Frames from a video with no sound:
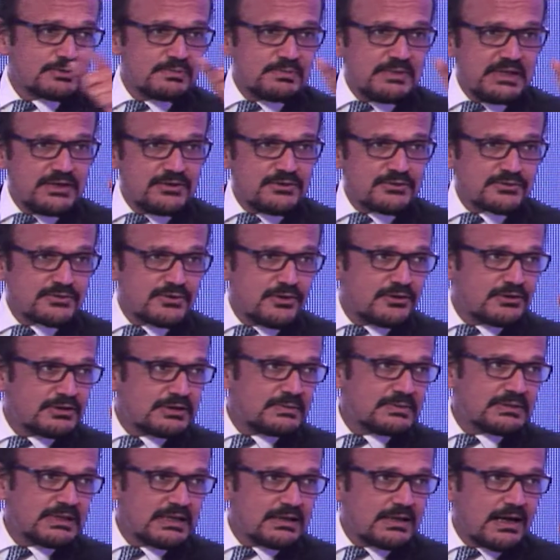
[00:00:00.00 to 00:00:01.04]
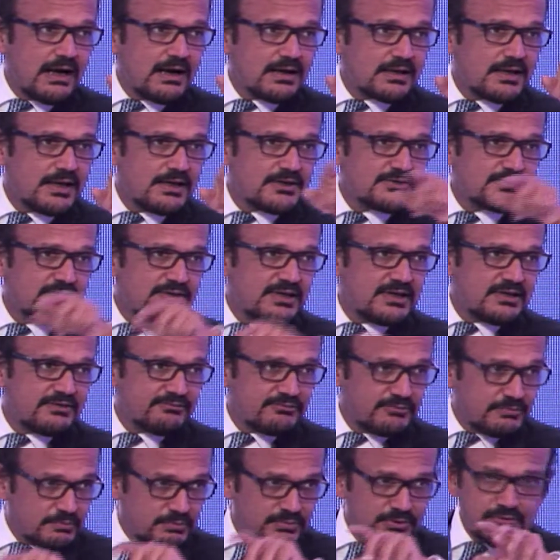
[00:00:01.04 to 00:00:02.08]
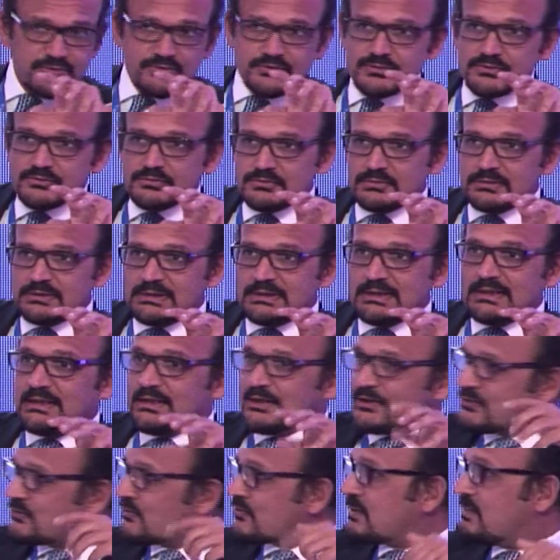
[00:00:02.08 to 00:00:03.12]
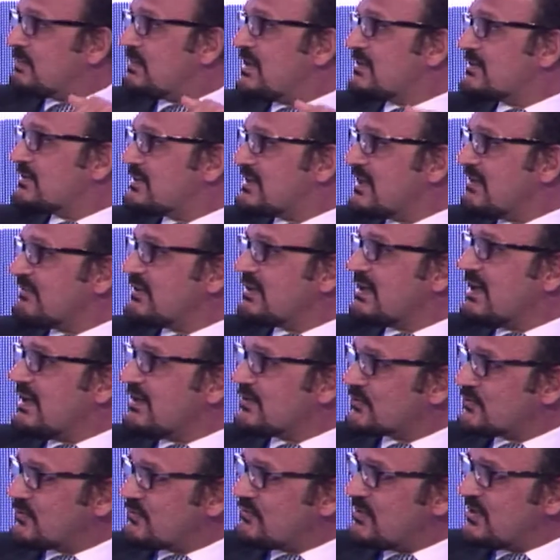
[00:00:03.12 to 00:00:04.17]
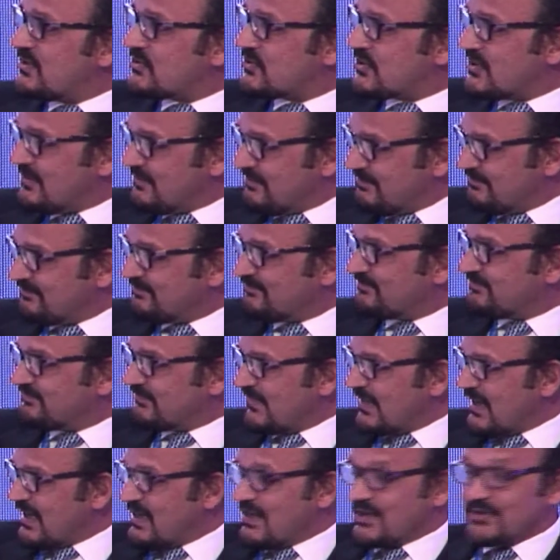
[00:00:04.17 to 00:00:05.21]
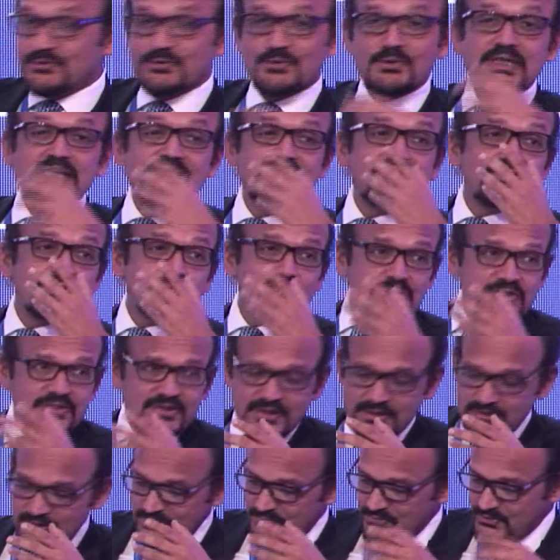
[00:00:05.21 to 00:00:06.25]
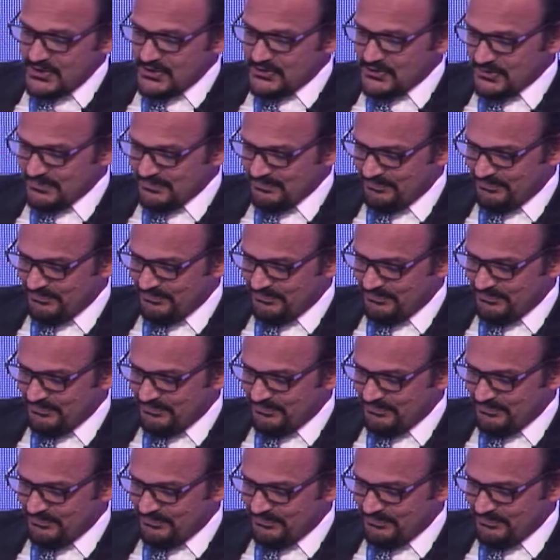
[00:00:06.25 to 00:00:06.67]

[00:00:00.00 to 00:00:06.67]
me who told him that our country head from Peru took about 7 hours to reach here. So even within the region.